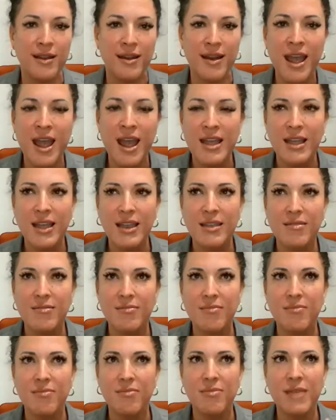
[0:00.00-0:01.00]
And like,
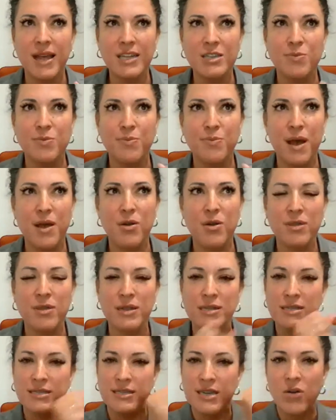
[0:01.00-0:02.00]
that's better
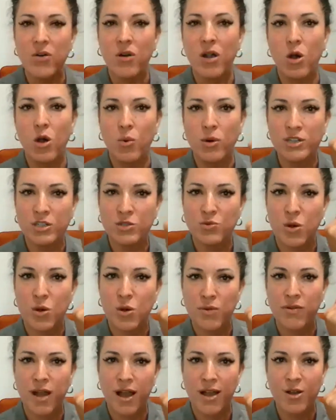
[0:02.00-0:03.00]
than 0, which is
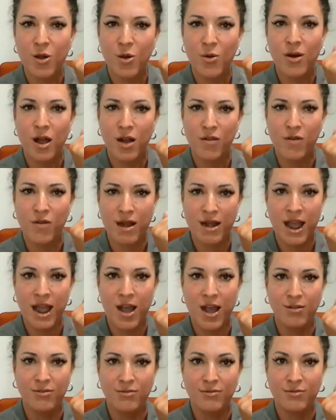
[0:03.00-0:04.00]
what we've got going on right
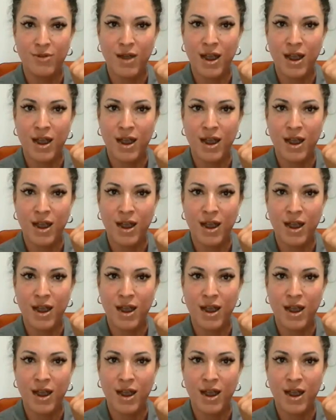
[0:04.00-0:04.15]
now.